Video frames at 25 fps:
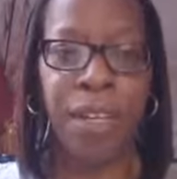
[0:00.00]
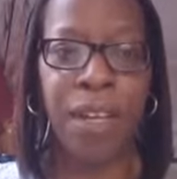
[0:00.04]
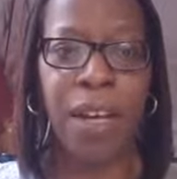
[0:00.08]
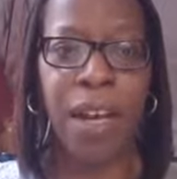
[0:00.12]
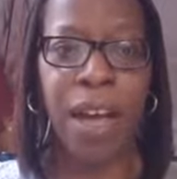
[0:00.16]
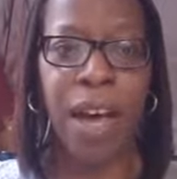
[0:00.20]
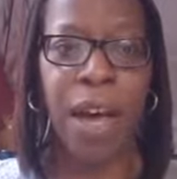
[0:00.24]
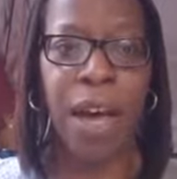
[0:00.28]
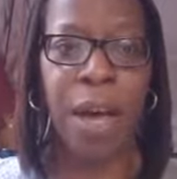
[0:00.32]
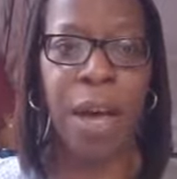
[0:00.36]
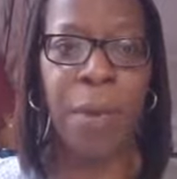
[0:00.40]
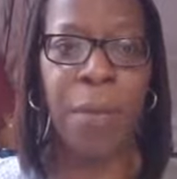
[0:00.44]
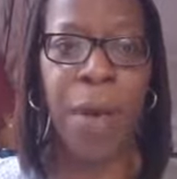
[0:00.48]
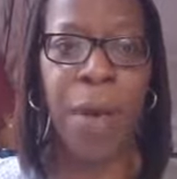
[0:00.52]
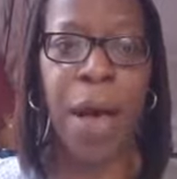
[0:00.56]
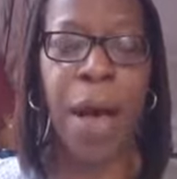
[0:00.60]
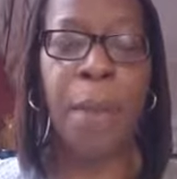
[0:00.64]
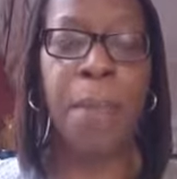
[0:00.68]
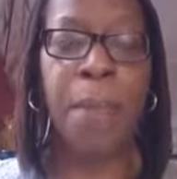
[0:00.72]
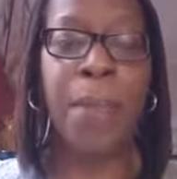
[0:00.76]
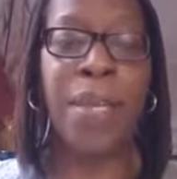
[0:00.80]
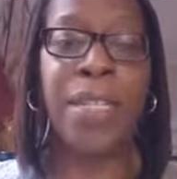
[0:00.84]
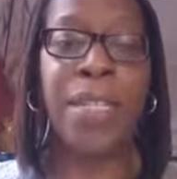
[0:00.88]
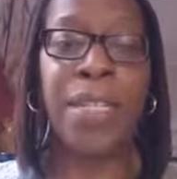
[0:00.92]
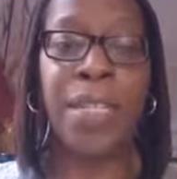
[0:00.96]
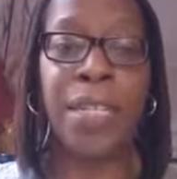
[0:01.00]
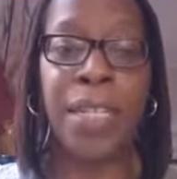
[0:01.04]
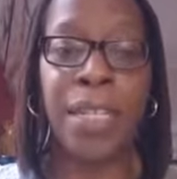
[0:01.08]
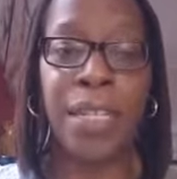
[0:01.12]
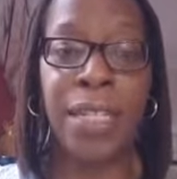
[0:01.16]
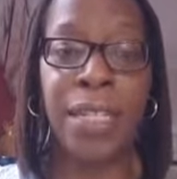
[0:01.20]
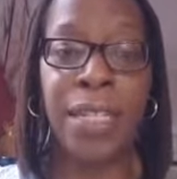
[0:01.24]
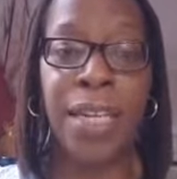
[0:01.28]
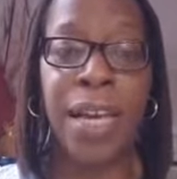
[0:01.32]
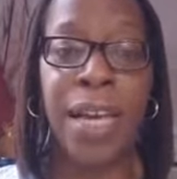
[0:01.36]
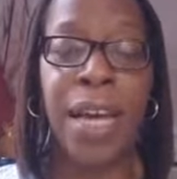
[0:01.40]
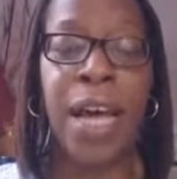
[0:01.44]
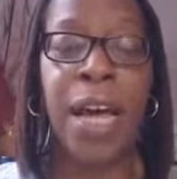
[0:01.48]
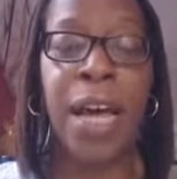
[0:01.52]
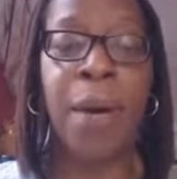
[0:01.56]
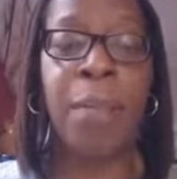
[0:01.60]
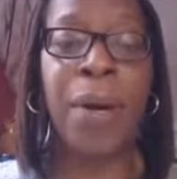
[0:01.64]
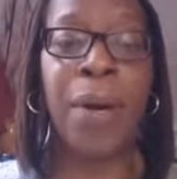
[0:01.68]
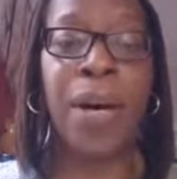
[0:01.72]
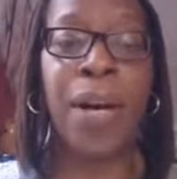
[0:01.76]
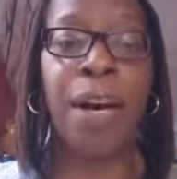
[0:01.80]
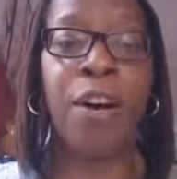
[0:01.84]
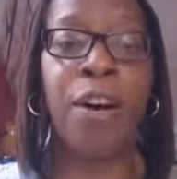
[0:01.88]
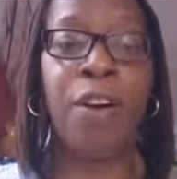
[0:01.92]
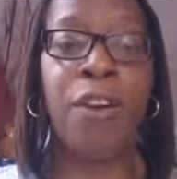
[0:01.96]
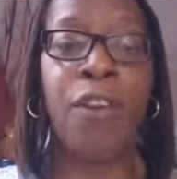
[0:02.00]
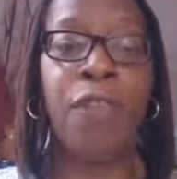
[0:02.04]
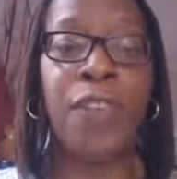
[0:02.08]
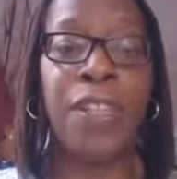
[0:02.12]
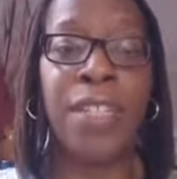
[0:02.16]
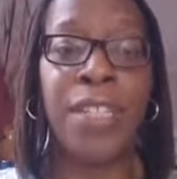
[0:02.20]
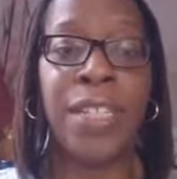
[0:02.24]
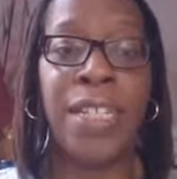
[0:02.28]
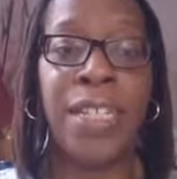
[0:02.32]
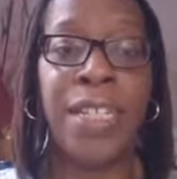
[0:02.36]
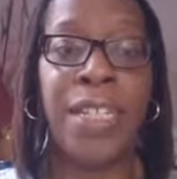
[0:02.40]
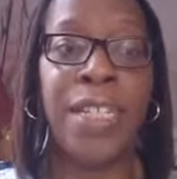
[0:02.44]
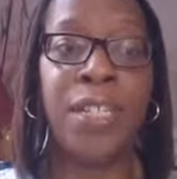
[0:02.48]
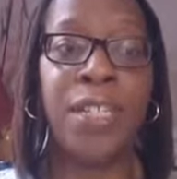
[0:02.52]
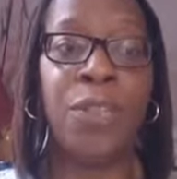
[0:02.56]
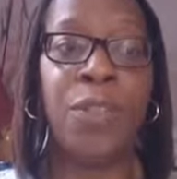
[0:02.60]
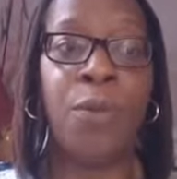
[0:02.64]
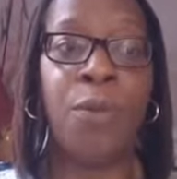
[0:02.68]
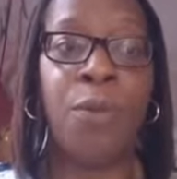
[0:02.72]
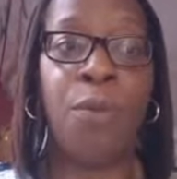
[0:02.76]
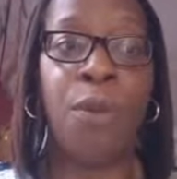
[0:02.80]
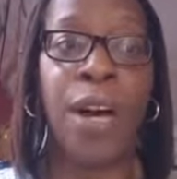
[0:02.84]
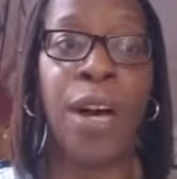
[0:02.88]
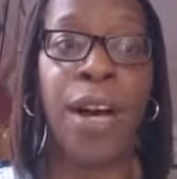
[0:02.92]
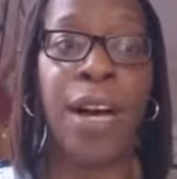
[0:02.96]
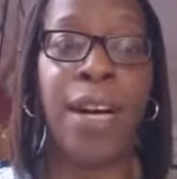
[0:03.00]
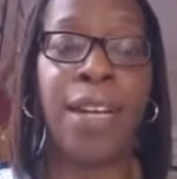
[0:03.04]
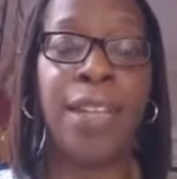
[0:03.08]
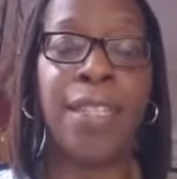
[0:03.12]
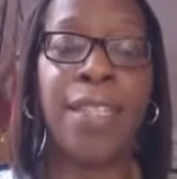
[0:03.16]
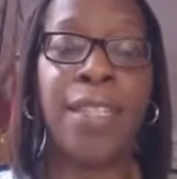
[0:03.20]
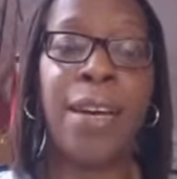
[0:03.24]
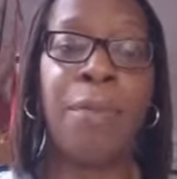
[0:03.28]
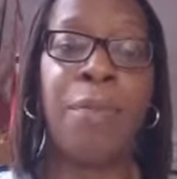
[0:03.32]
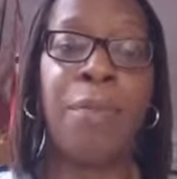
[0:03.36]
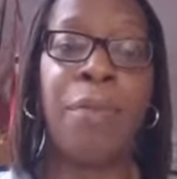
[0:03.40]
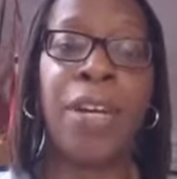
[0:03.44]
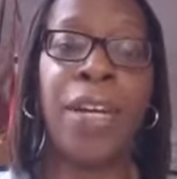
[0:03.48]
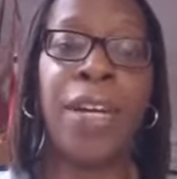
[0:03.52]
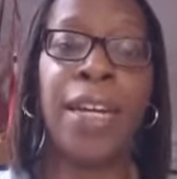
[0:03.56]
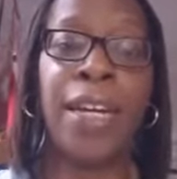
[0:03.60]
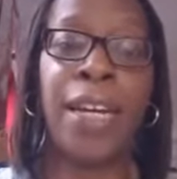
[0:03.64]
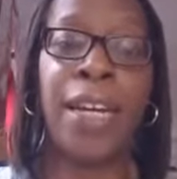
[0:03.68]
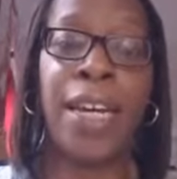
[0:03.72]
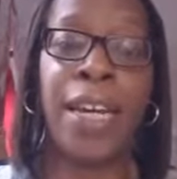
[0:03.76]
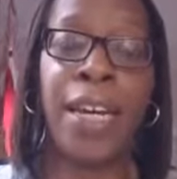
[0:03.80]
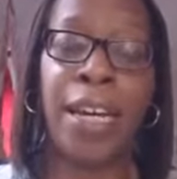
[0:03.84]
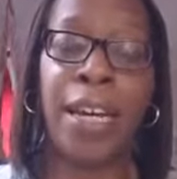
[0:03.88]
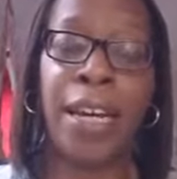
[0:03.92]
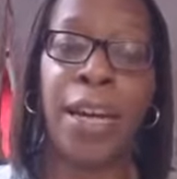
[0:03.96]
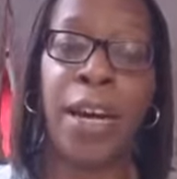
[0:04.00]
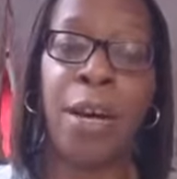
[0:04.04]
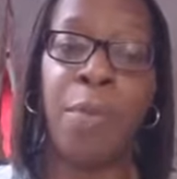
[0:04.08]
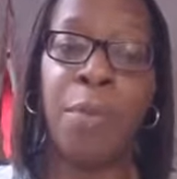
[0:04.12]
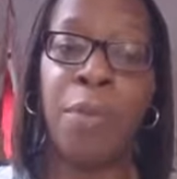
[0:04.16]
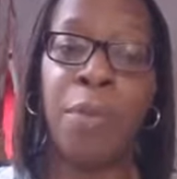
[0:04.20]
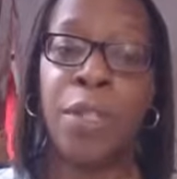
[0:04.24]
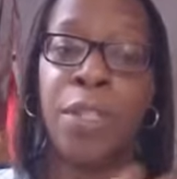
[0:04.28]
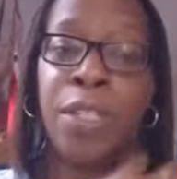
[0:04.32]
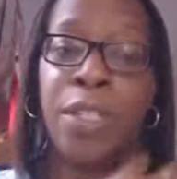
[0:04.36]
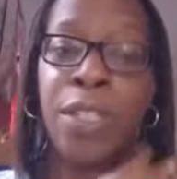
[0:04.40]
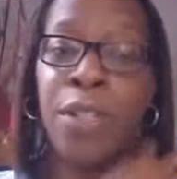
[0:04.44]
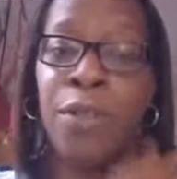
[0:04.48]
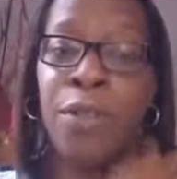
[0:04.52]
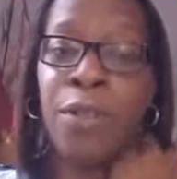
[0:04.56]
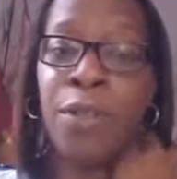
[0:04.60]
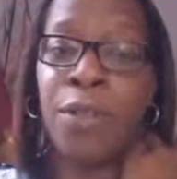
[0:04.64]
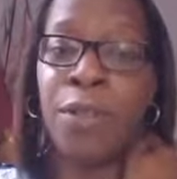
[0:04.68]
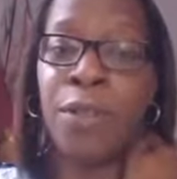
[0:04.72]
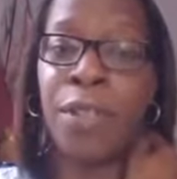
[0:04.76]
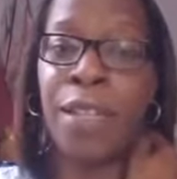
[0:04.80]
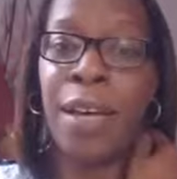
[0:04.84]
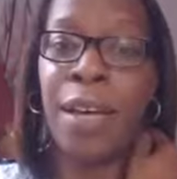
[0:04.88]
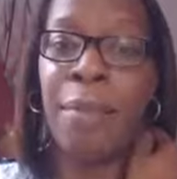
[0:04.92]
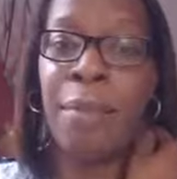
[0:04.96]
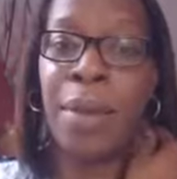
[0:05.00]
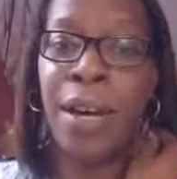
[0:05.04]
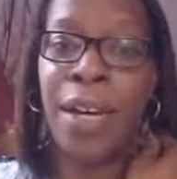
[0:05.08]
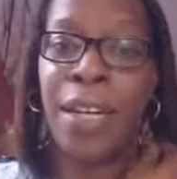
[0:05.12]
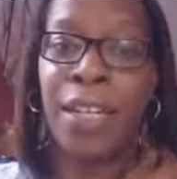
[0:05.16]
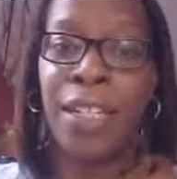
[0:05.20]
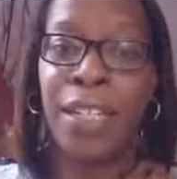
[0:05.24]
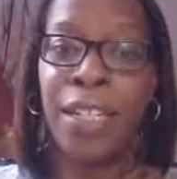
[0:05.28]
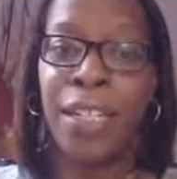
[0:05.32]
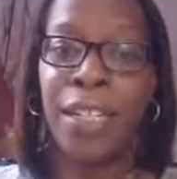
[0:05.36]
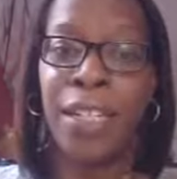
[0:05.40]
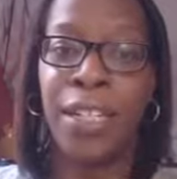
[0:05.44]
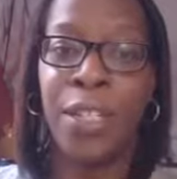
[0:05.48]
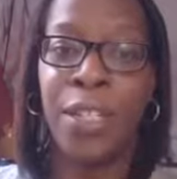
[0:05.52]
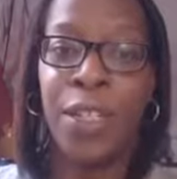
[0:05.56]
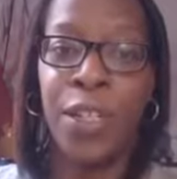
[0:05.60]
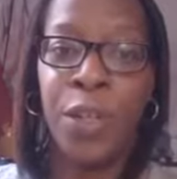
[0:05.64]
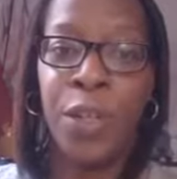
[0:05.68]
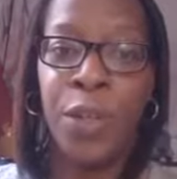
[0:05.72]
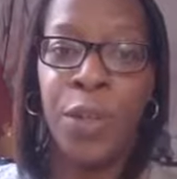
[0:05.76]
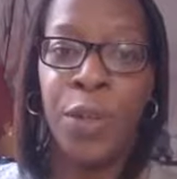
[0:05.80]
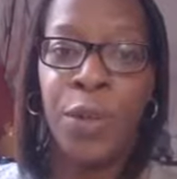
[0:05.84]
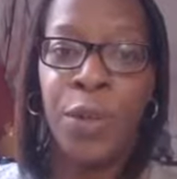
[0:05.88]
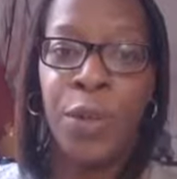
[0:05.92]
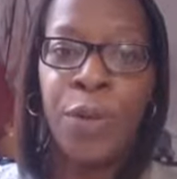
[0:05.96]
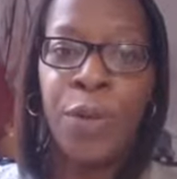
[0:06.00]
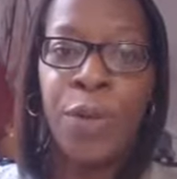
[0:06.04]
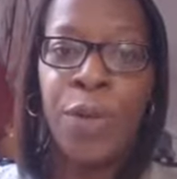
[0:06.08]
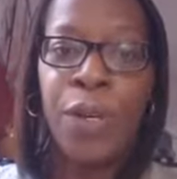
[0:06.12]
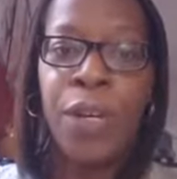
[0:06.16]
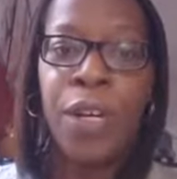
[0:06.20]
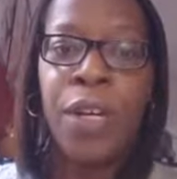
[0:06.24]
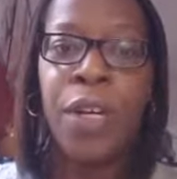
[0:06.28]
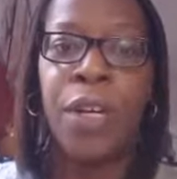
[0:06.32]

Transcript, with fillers: um, a business, but obviously need to work to bring in an income until they're managing to